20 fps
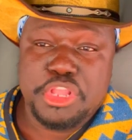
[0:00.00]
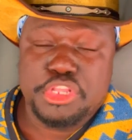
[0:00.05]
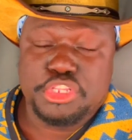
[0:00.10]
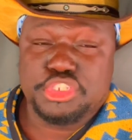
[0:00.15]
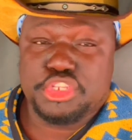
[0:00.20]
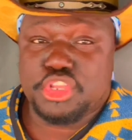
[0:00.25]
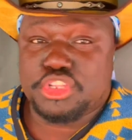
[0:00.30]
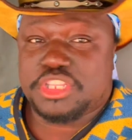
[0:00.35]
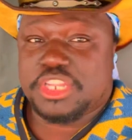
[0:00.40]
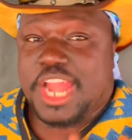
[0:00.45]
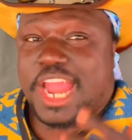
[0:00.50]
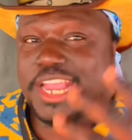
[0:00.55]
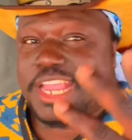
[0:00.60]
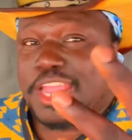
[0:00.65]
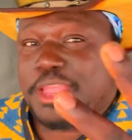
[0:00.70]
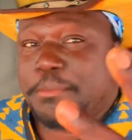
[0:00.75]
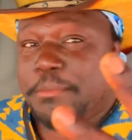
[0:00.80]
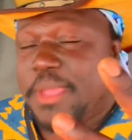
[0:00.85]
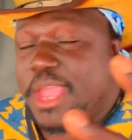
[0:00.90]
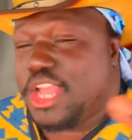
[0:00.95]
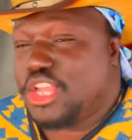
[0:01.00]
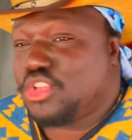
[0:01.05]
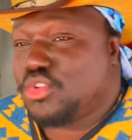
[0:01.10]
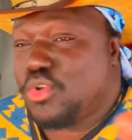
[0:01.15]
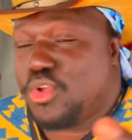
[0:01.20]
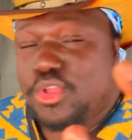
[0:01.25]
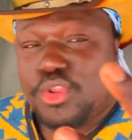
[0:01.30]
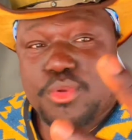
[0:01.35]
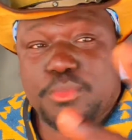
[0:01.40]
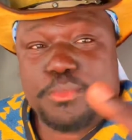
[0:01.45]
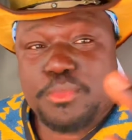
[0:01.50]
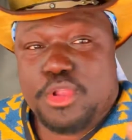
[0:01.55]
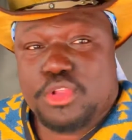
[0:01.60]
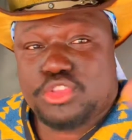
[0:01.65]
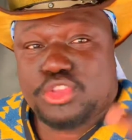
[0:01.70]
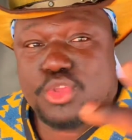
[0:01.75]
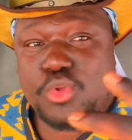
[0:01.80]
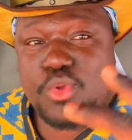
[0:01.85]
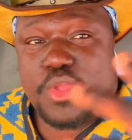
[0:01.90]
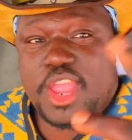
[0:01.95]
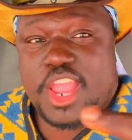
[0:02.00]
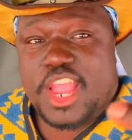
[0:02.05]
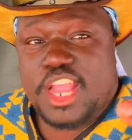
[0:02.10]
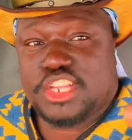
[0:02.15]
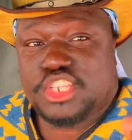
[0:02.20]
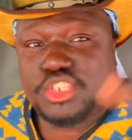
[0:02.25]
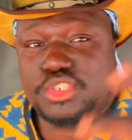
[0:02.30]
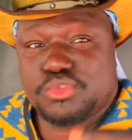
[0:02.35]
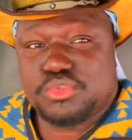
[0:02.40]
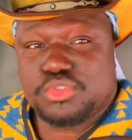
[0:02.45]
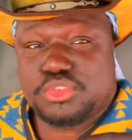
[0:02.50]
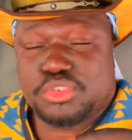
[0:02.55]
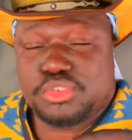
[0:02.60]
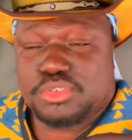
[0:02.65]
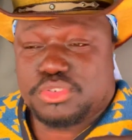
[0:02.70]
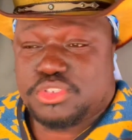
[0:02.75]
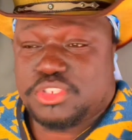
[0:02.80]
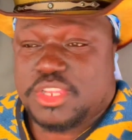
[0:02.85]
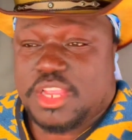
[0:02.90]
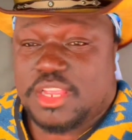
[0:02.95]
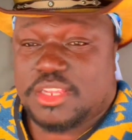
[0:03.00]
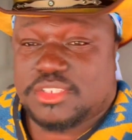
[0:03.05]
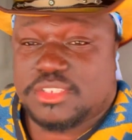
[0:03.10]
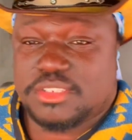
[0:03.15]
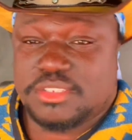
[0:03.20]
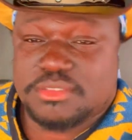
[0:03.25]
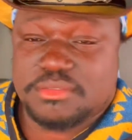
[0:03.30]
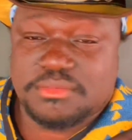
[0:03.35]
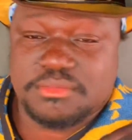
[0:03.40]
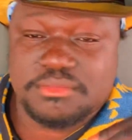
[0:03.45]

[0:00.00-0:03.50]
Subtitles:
just like Emmanuel Roberto Jesus says,